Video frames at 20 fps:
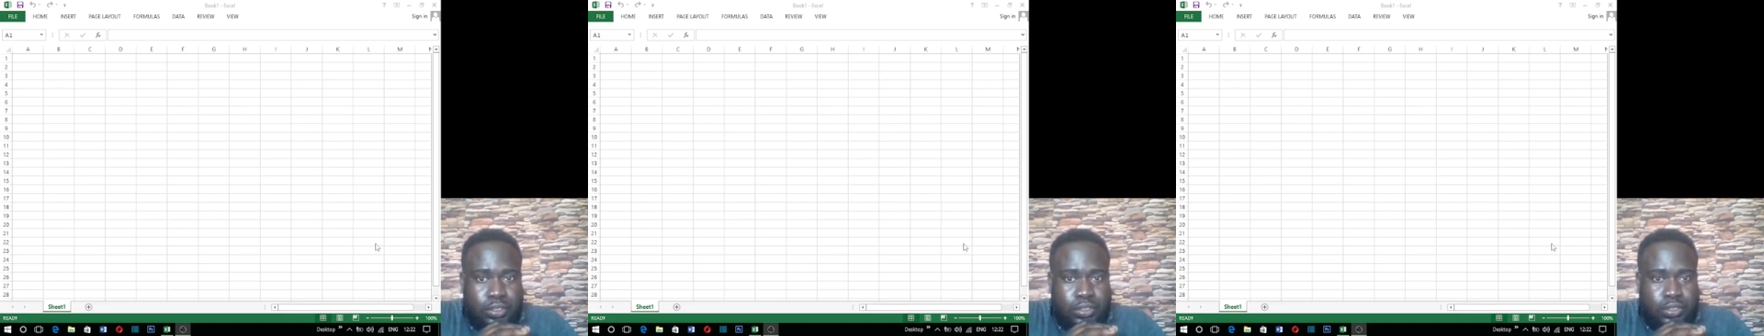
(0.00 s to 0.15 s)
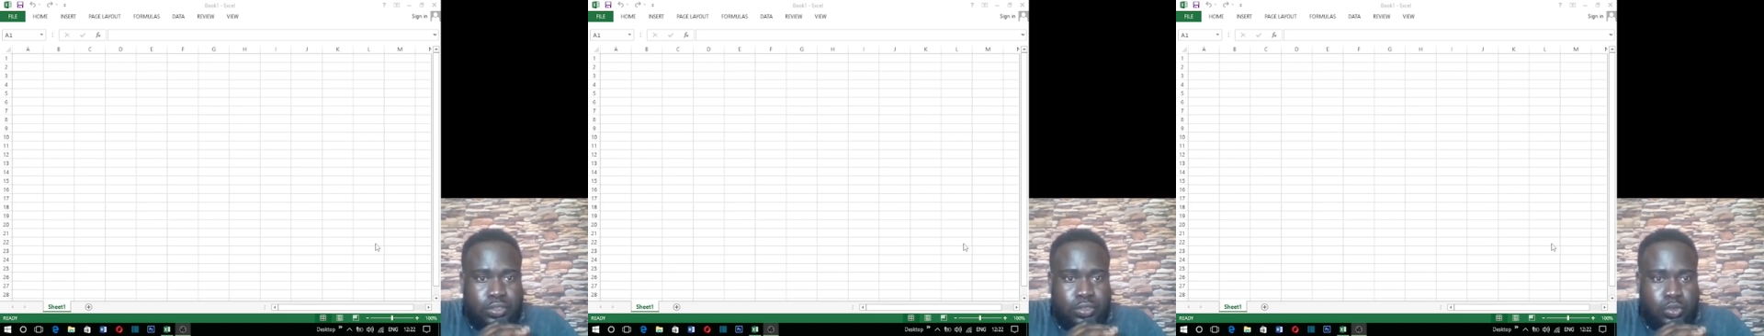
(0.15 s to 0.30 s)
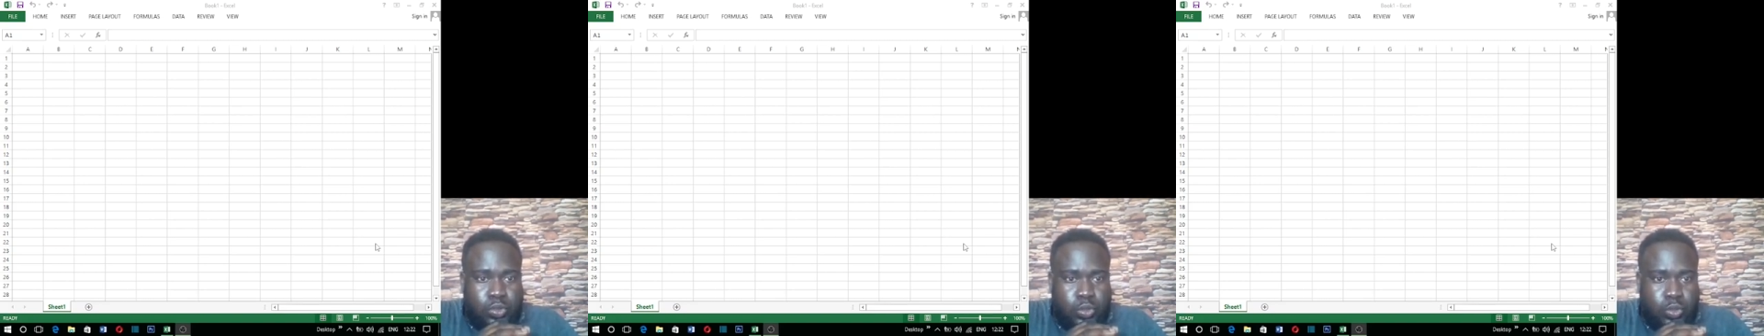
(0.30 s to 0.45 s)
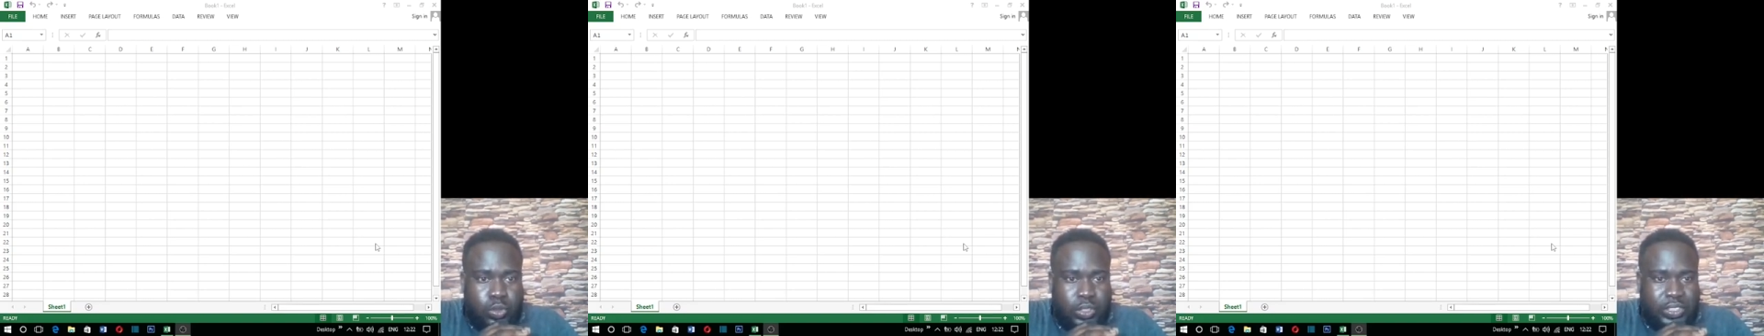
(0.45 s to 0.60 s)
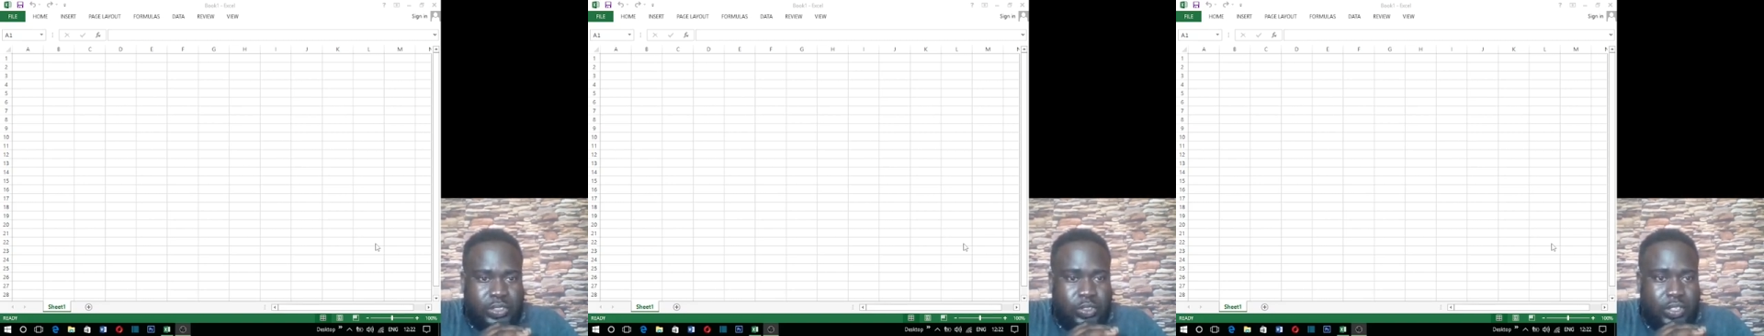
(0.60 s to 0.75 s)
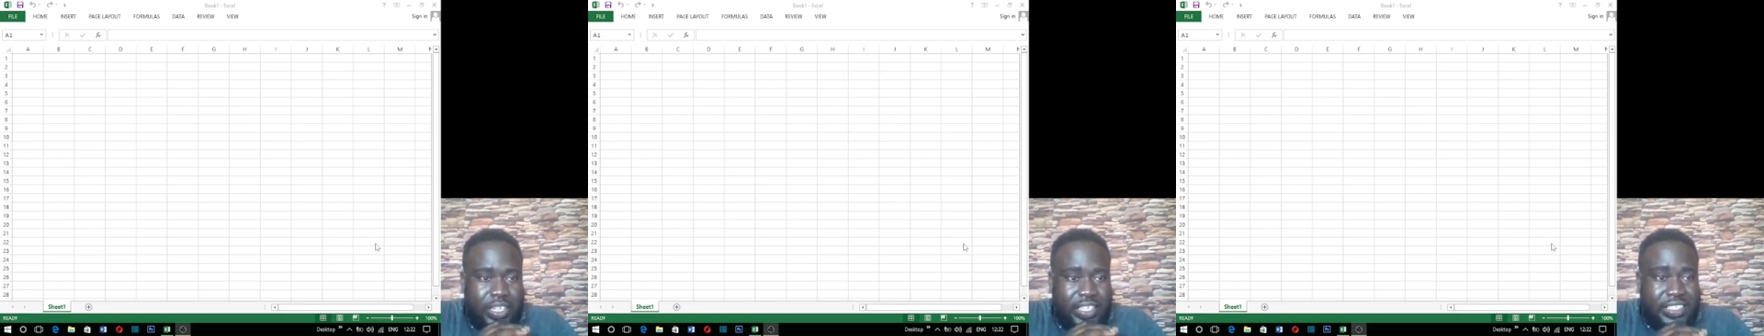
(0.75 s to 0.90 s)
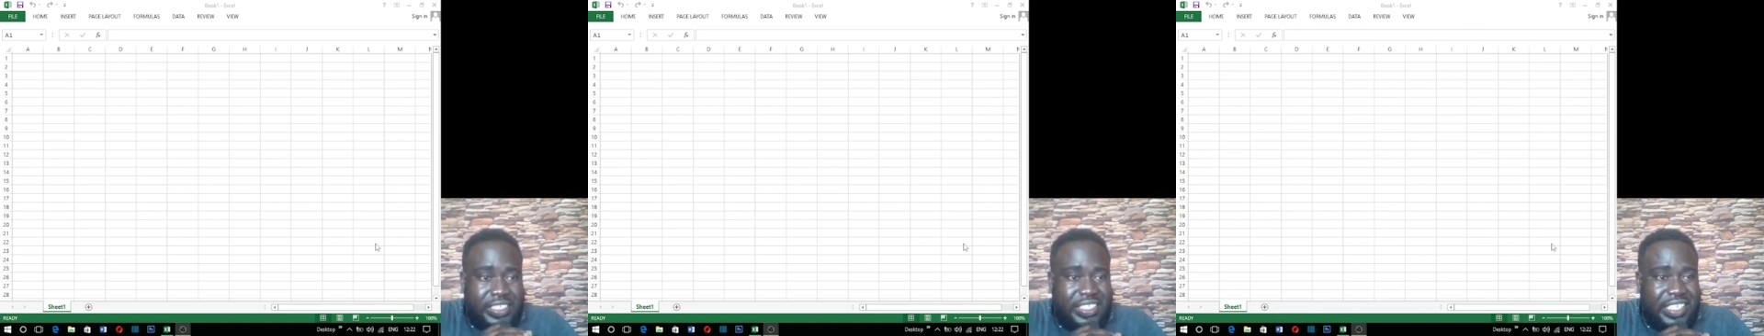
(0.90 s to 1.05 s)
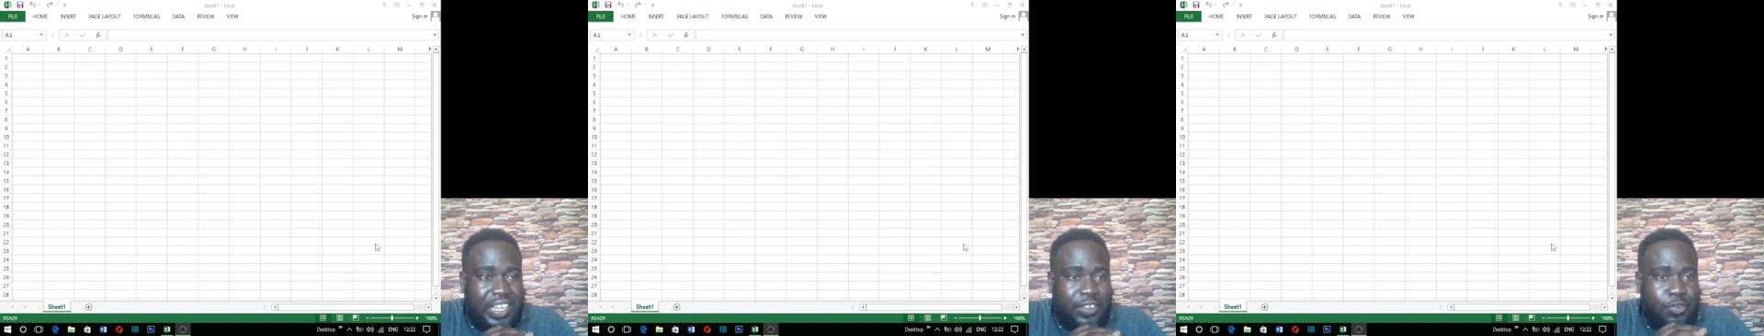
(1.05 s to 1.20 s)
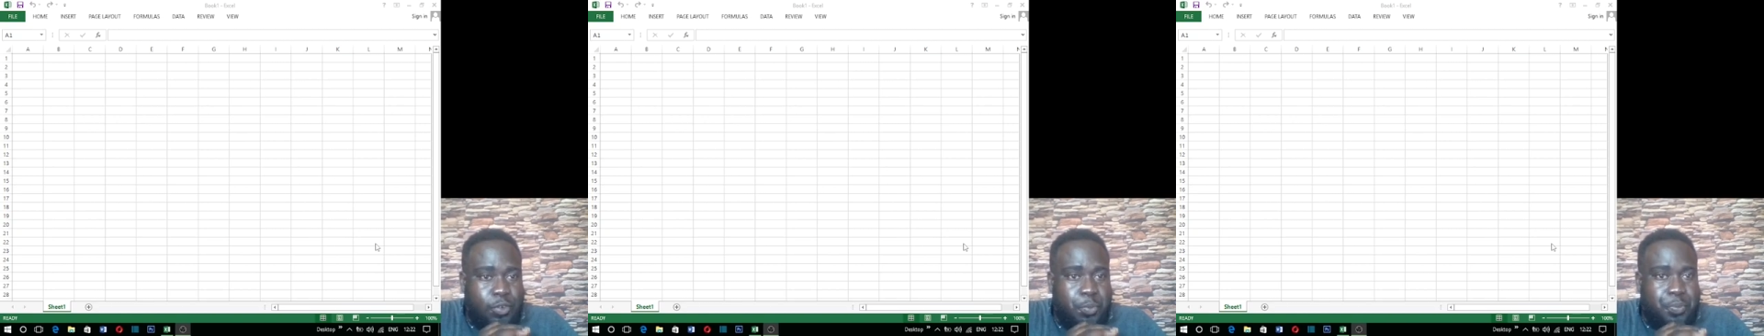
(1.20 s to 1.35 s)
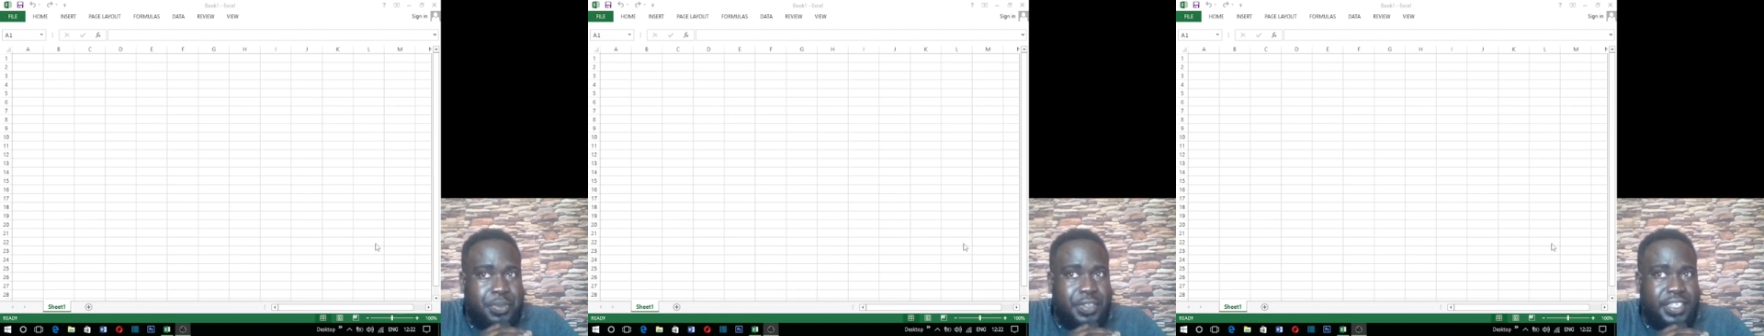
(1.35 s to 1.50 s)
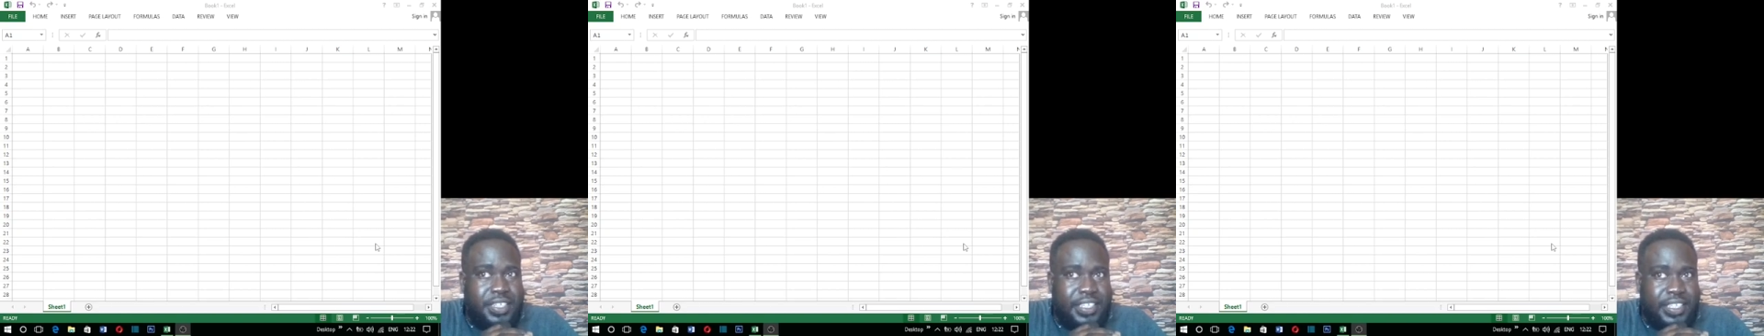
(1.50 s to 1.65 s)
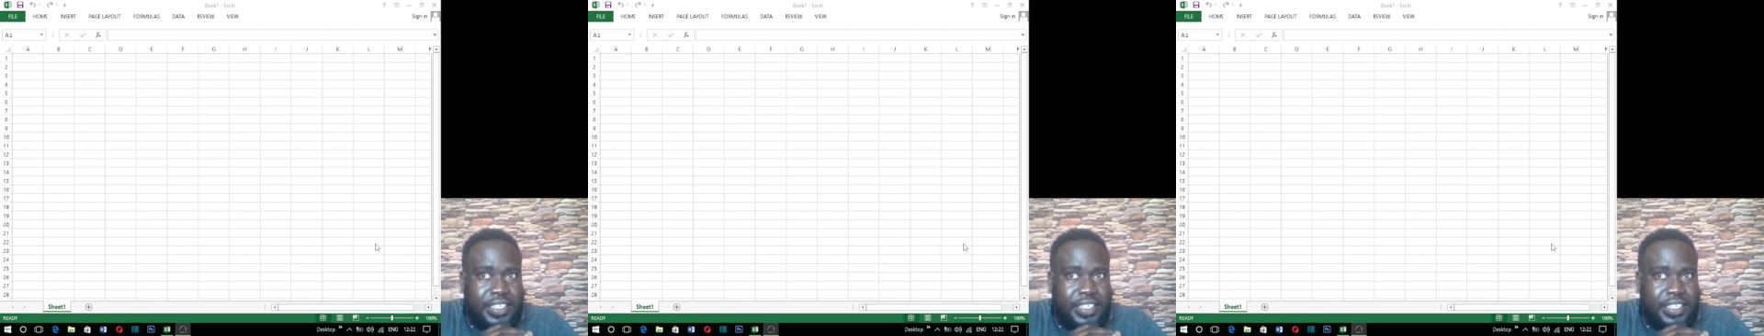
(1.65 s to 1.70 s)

So as you can see, I've opened